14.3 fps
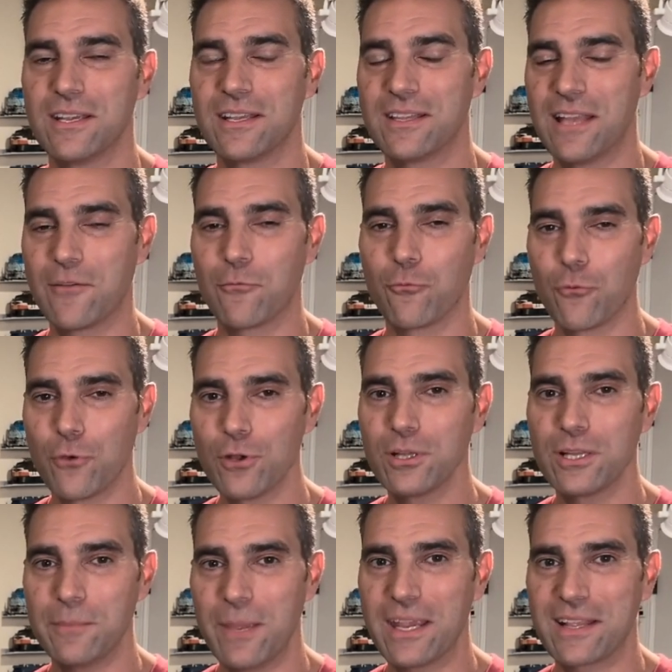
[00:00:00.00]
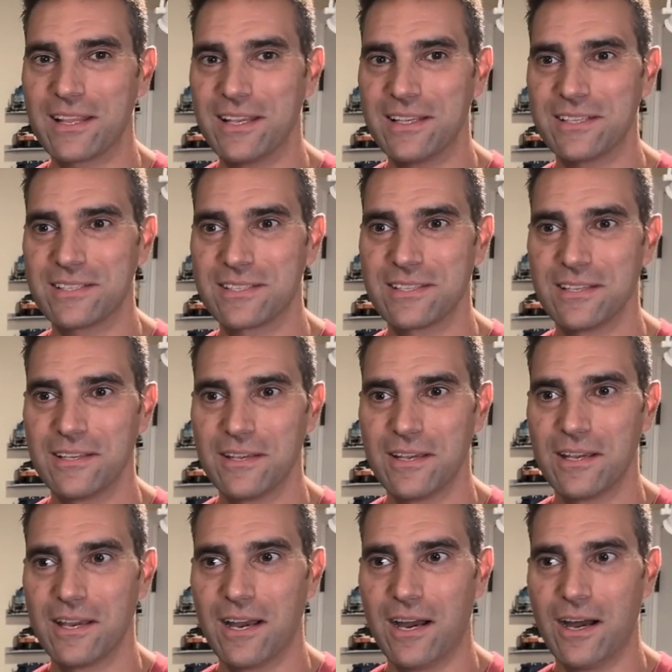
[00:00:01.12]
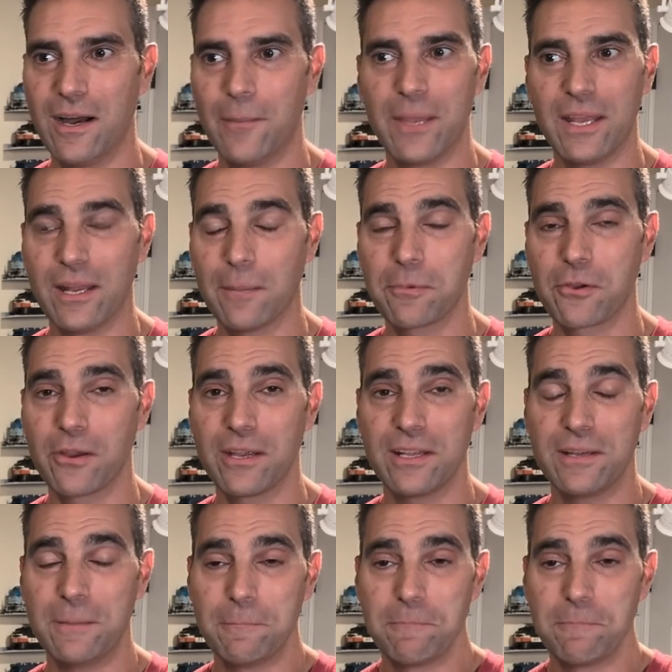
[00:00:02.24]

that really make this an upgrade